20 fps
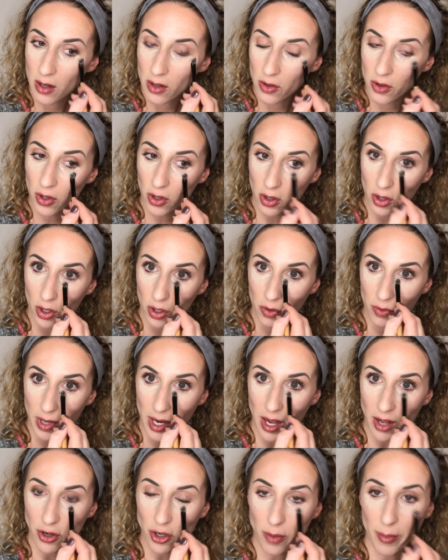the look right
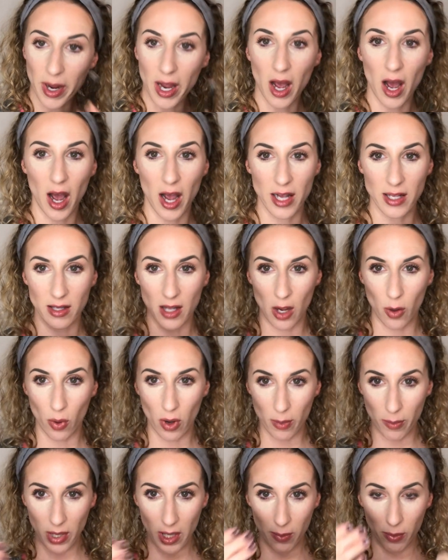under my eyes. I
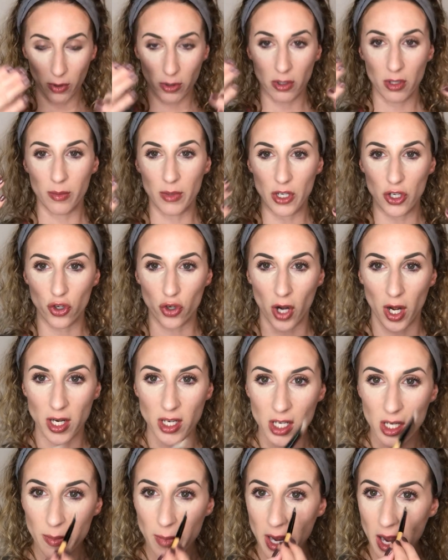want people to be drawn
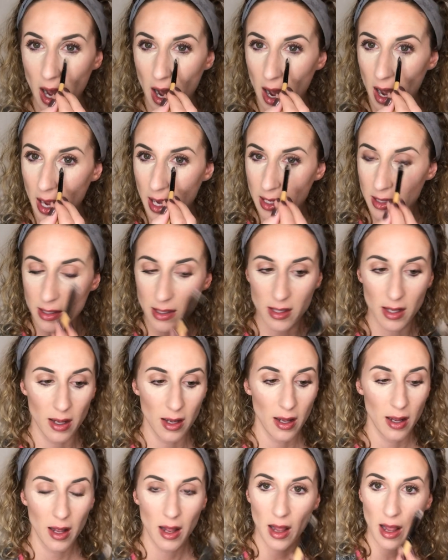to my eyes,
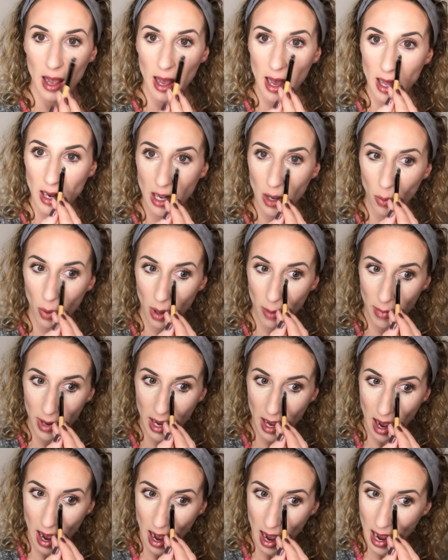and I want my
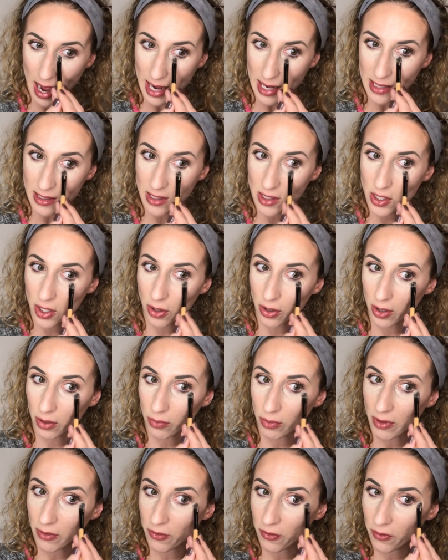eyes to look
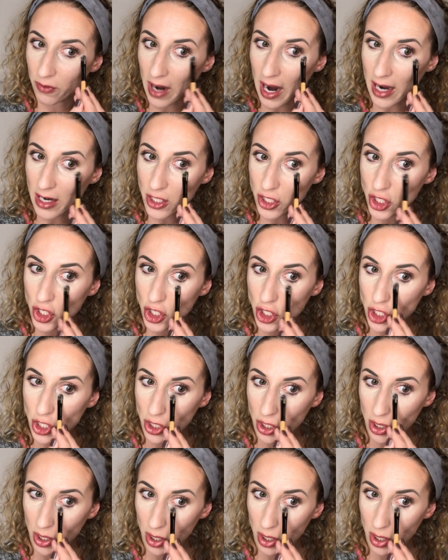refreshed.